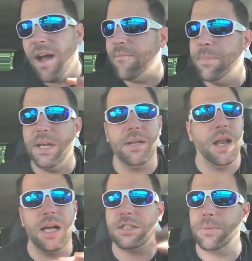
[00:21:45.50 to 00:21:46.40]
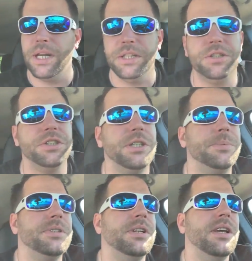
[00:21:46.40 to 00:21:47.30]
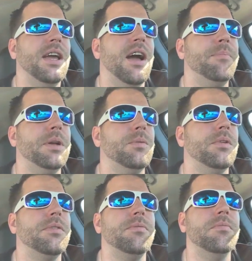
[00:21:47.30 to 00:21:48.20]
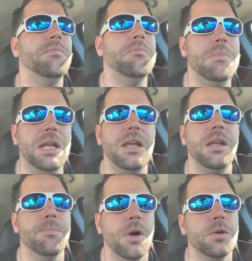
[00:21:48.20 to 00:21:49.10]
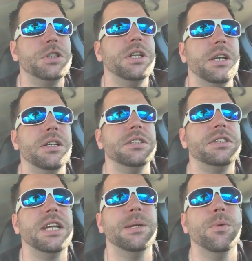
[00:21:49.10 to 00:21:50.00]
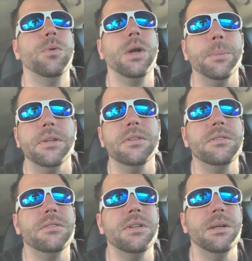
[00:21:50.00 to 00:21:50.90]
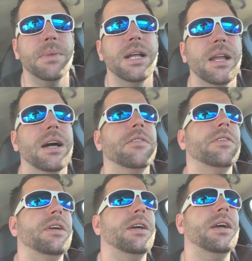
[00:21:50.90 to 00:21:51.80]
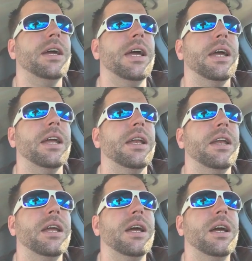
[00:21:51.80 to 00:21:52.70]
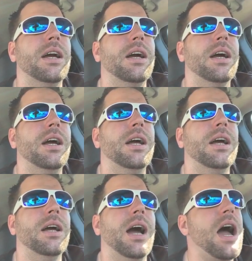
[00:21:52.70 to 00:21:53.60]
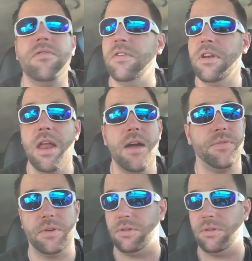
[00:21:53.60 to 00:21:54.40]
I've been in lots of relationships. I've been with many emotionally unstable women in my life. And I've never,